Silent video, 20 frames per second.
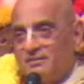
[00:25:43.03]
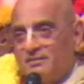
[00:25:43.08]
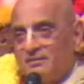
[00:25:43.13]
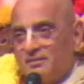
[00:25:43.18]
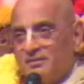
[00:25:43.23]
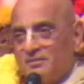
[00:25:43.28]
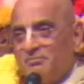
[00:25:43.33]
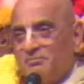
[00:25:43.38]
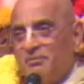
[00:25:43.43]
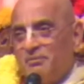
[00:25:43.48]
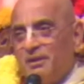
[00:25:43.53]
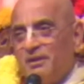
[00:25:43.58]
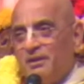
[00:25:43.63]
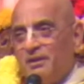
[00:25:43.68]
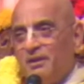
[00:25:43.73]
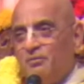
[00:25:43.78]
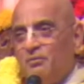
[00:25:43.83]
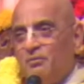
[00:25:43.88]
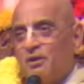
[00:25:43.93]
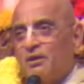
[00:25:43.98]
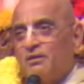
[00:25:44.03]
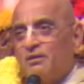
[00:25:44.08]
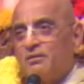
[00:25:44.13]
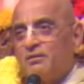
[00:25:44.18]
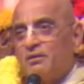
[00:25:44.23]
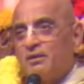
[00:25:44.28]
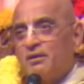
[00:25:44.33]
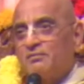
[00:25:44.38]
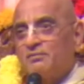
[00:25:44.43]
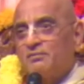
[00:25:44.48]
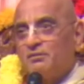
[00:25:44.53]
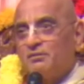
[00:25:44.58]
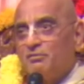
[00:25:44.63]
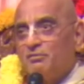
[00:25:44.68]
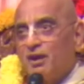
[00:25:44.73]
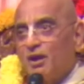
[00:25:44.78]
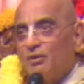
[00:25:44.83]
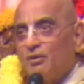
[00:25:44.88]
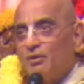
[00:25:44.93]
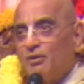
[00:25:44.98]
meaning what a terrible
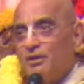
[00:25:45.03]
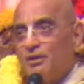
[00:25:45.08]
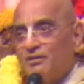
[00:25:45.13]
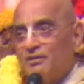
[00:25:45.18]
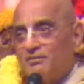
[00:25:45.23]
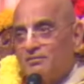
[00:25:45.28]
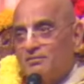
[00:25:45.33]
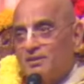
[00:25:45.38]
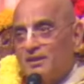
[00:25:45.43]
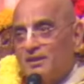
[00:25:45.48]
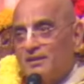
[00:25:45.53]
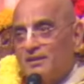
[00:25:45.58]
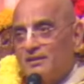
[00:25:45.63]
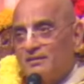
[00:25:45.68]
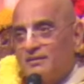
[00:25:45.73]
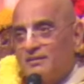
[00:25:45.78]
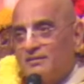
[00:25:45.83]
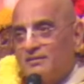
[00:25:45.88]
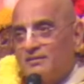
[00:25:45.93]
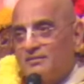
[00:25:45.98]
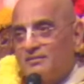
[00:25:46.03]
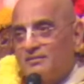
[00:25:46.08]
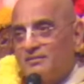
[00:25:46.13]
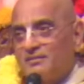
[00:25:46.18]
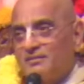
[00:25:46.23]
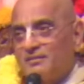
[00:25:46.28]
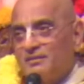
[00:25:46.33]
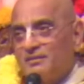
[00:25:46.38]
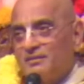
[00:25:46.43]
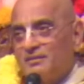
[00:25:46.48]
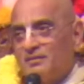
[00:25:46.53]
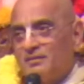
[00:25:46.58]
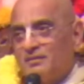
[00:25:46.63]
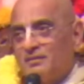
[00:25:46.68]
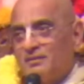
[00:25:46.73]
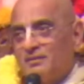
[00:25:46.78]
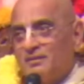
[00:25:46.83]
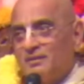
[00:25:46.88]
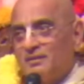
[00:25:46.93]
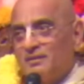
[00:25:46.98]
vow he has taken.
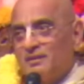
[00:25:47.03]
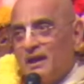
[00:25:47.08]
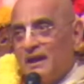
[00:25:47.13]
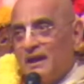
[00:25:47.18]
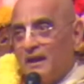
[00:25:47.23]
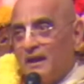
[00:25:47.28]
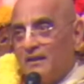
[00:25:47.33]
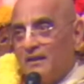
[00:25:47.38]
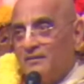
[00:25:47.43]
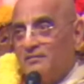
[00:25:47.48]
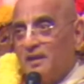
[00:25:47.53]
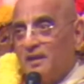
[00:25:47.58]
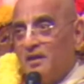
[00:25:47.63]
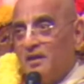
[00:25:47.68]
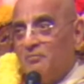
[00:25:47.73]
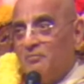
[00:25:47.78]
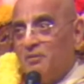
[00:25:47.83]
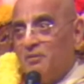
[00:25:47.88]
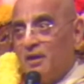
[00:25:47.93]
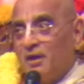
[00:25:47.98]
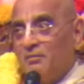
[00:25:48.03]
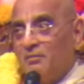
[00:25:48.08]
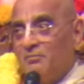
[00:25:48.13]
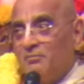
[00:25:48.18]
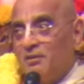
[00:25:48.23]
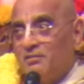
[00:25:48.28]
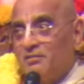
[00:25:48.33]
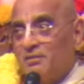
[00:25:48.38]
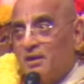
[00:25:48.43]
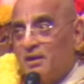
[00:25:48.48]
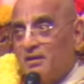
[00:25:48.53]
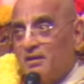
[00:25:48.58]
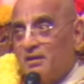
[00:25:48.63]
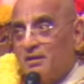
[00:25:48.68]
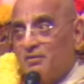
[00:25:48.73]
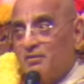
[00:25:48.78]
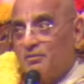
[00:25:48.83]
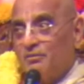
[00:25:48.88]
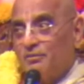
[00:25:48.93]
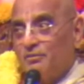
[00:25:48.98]
And at the same time, they started
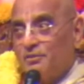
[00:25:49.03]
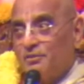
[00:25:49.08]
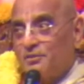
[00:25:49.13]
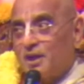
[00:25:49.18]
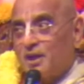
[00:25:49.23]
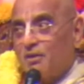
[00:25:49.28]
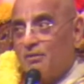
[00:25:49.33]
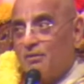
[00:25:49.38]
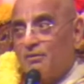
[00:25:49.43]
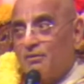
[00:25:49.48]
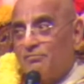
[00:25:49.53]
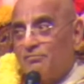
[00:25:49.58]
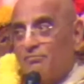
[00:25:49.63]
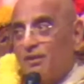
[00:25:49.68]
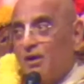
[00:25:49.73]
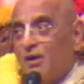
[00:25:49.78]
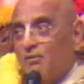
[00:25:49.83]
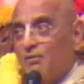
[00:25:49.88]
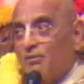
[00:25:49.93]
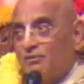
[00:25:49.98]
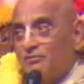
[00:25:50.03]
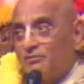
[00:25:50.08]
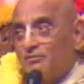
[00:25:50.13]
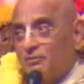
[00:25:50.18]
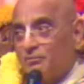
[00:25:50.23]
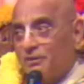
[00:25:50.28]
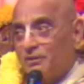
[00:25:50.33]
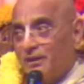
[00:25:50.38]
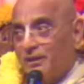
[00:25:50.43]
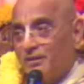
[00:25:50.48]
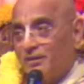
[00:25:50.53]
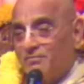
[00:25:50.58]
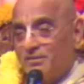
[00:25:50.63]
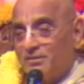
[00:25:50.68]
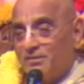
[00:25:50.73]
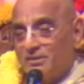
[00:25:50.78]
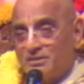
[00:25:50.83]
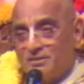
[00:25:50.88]
to shower flowers from the heaven.